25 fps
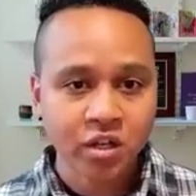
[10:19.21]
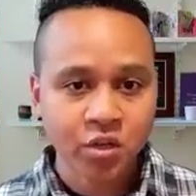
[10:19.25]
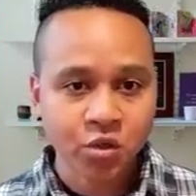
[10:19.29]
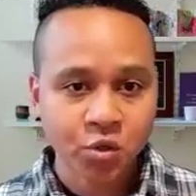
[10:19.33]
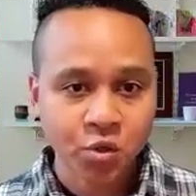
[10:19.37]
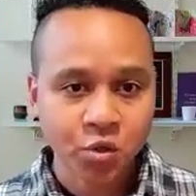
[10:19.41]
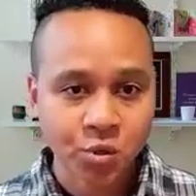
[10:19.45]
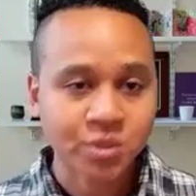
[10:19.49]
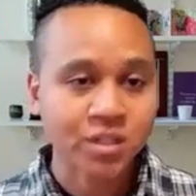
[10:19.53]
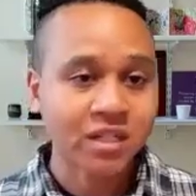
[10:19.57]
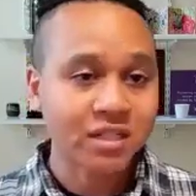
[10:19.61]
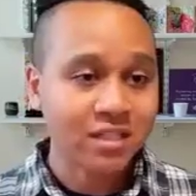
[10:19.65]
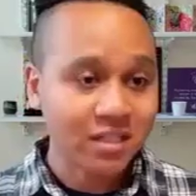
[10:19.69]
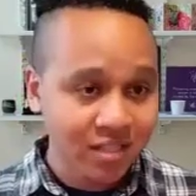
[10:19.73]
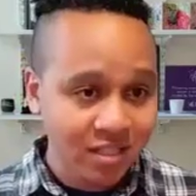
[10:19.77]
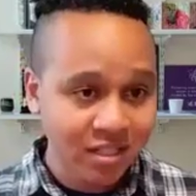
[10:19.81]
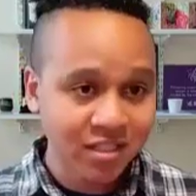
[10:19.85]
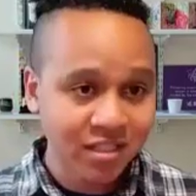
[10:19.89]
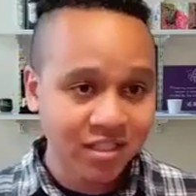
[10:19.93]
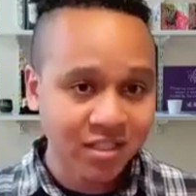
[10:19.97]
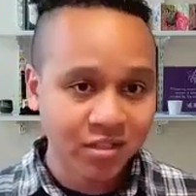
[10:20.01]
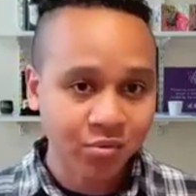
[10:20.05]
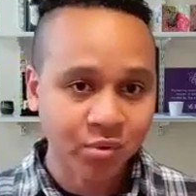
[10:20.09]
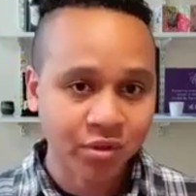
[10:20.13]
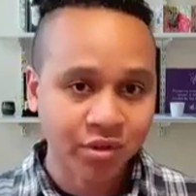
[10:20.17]
which was
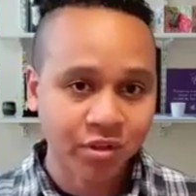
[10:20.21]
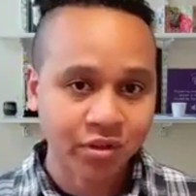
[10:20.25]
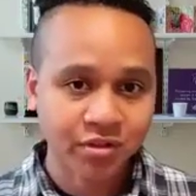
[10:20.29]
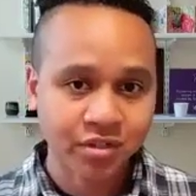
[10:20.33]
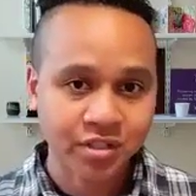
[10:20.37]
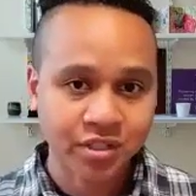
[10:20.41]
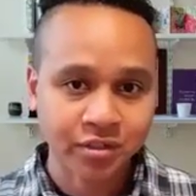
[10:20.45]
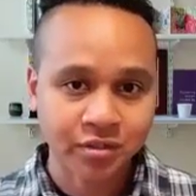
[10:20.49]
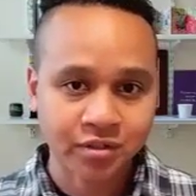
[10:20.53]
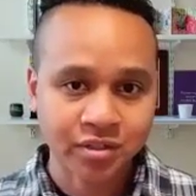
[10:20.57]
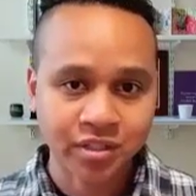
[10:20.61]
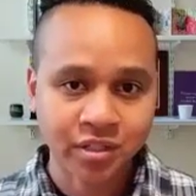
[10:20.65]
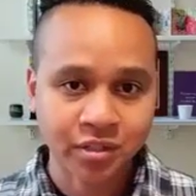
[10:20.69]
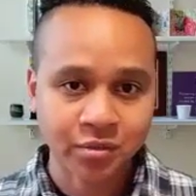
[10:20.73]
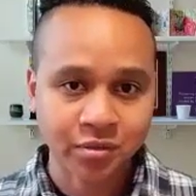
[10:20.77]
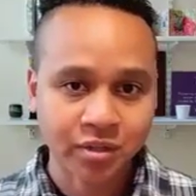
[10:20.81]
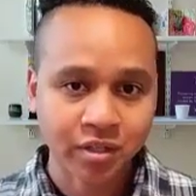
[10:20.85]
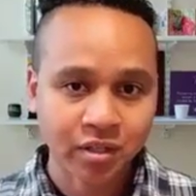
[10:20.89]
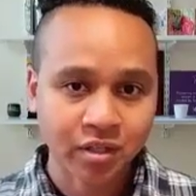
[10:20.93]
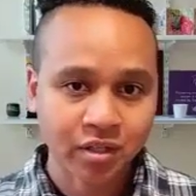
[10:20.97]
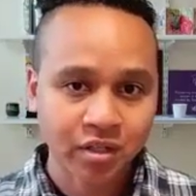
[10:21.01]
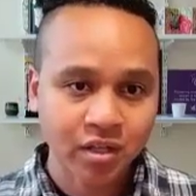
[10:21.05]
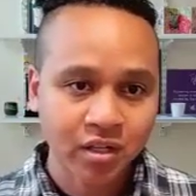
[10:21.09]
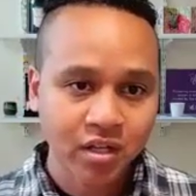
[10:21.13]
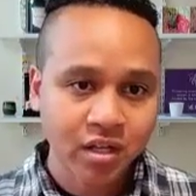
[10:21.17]
consistent with our single cell
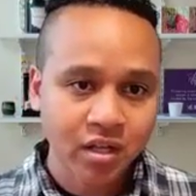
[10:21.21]
work.